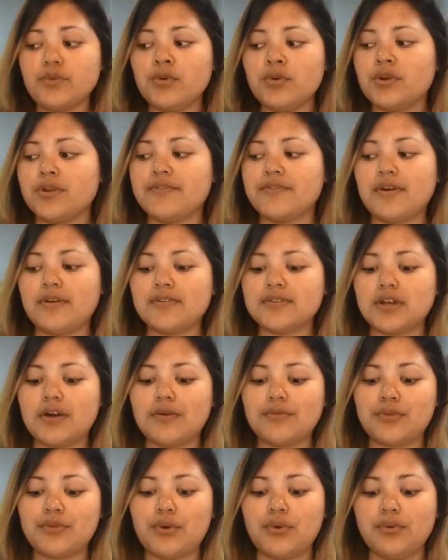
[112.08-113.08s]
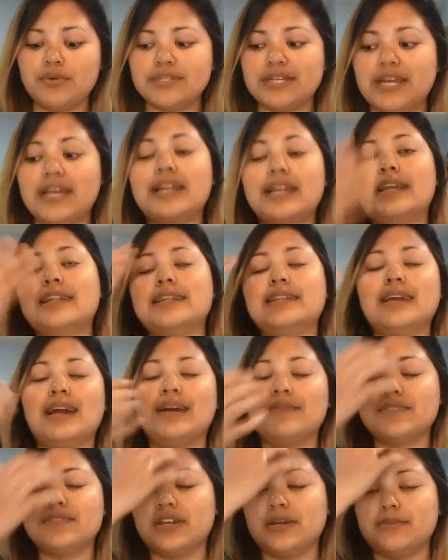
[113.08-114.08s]
or if I was out the whole day and I didn't
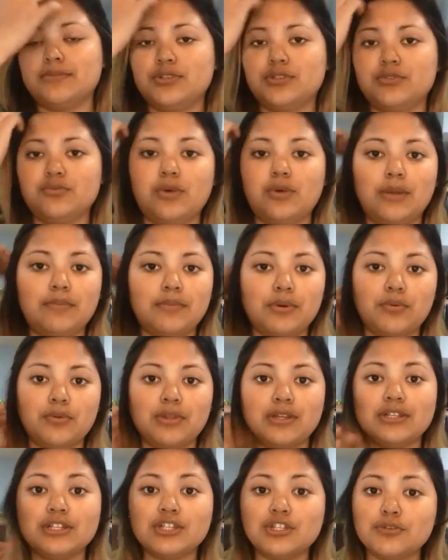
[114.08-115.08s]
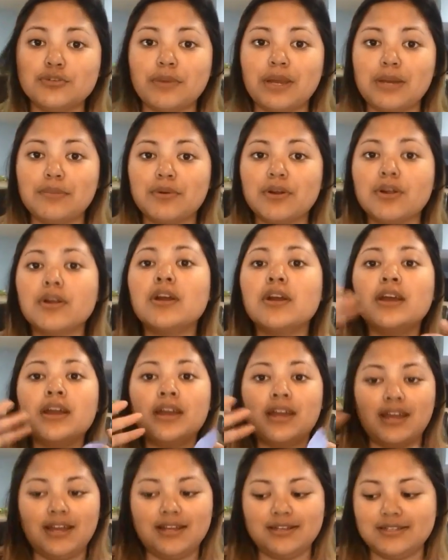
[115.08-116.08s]
have time to wipe it with a tissue paper,
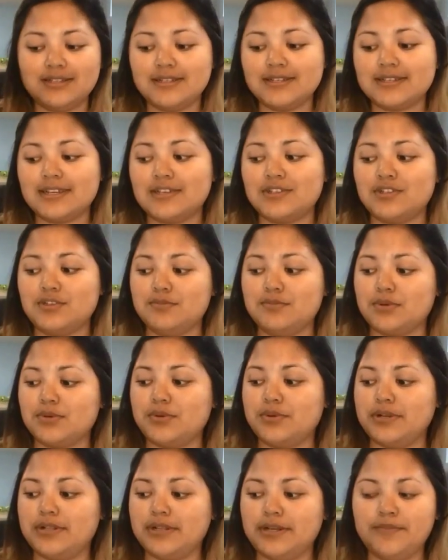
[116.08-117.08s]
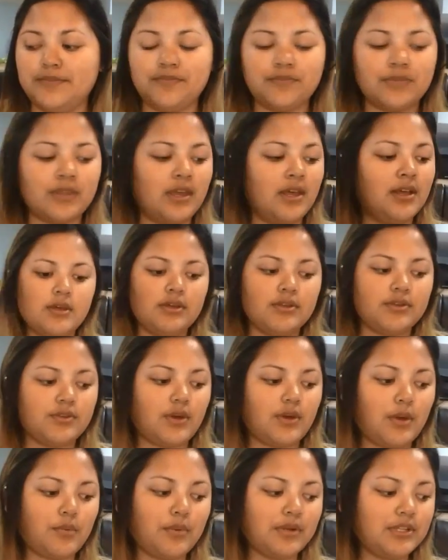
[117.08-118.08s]
it does get super oily. So
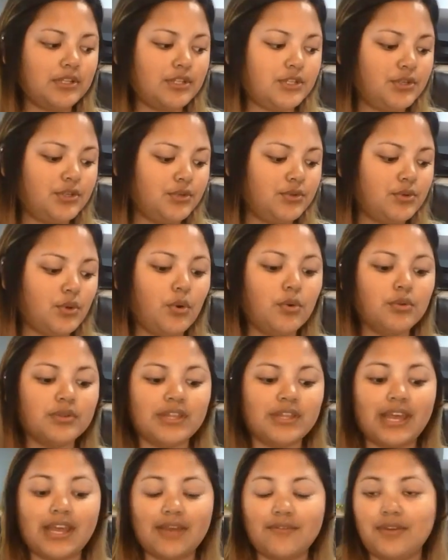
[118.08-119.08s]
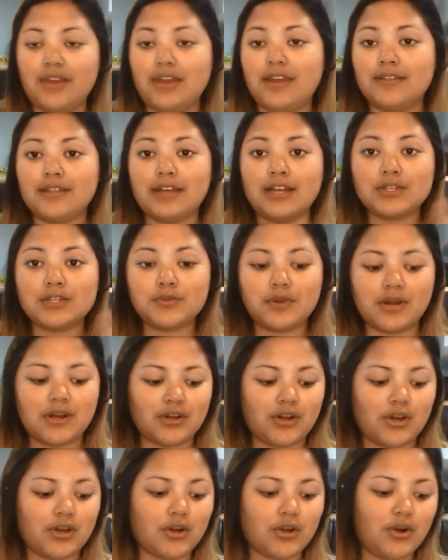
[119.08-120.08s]
I went to Old Navy, and that's where I
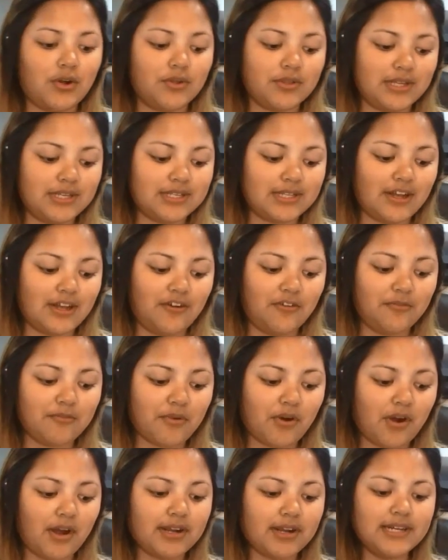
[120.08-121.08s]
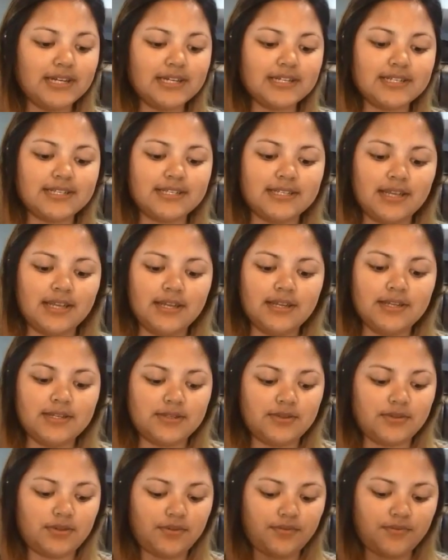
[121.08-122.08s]
got all these e.l.f. products.
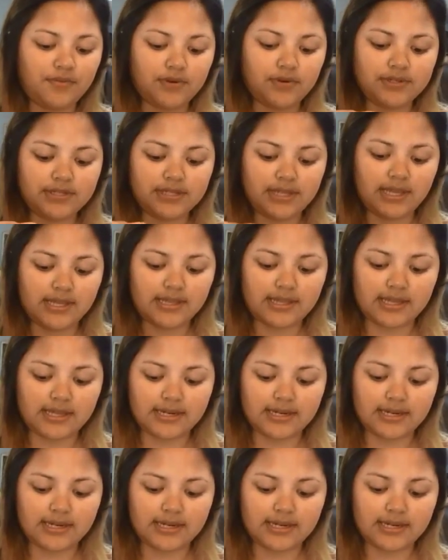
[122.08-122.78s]
So the first thing